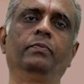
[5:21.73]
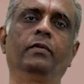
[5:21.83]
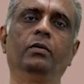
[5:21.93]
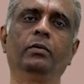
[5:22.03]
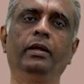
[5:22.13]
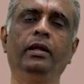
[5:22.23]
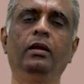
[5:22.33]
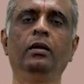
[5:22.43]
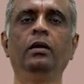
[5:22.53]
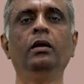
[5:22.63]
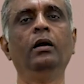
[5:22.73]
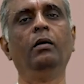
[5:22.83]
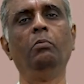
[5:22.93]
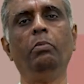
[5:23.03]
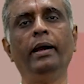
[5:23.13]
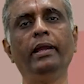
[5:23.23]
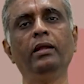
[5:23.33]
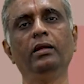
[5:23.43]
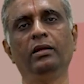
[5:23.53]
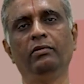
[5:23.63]
okay, by
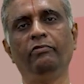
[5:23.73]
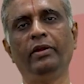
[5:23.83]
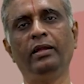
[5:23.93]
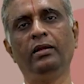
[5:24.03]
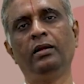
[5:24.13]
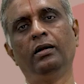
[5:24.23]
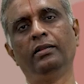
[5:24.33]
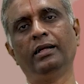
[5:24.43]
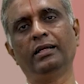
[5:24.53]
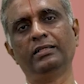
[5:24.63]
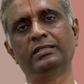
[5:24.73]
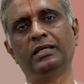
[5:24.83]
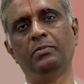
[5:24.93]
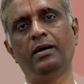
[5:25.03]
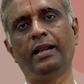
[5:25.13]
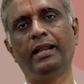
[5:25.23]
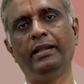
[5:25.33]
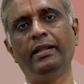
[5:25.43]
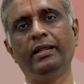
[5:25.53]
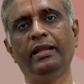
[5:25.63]
giving the customer
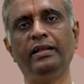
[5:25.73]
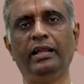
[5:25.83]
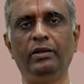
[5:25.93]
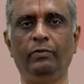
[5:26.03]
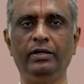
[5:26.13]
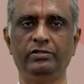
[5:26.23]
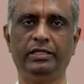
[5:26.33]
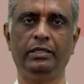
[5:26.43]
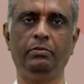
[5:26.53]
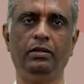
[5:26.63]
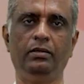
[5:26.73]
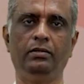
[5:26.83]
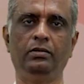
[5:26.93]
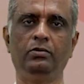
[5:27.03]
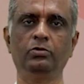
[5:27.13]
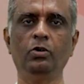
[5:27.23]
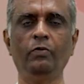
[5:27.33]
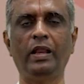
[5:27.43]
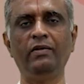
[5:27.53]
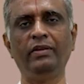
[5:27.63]
ID in invoice table. So
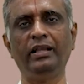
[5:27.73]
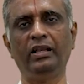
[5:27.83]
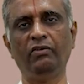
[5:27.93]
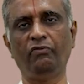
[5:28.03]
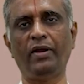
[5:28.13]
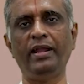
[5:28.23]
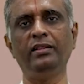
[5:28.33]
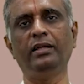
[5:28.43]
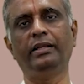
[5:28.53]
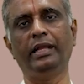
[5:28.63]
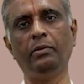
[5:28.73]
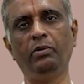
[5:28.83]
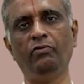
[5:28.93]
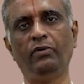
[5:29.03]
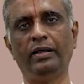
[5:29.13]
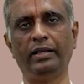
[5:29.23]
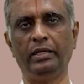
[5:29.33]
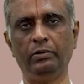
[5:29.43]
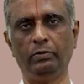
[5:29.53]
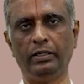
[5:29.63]
when we define the table for
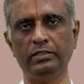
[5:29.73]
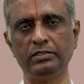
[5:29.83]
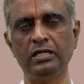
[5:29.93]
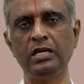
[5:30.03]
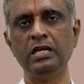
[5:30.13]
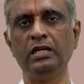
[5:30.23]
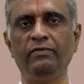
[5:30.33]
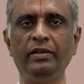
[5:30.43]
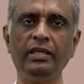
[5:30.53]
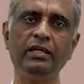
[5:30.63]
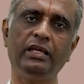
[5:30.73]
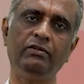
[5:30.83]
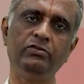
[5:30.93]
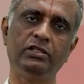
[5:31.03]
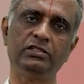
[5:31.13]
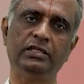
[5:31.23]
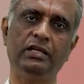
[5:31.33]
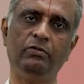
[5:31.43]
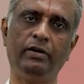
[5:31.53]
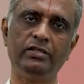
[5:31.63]
invoice, we give just
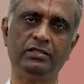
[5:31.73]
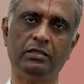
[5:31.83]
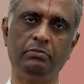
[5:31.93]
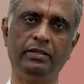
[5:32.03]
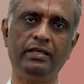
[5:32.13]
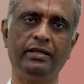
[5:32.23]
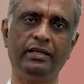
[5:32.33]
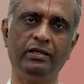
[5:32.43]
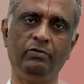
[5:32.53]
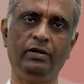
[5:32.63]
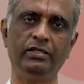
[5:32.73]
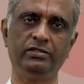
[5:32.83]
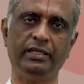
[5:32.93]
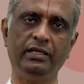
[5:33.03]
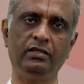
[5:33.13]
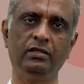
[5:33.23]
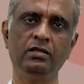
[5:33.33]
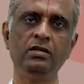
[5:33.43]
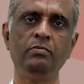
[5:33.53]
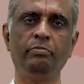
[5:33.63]
invoice number, invoice date,
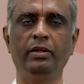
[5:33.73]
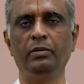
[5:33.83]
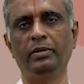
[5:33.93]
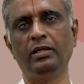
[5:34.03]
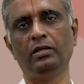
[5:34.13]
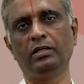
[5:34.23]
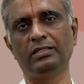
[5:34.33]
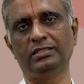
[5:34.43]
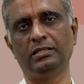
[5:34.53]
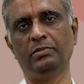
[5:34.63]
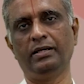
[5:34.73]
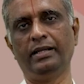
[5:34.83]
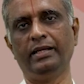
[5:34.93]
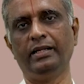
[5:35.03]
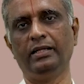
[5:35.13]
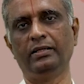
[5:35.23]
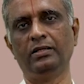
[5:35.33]
maybe customer ID.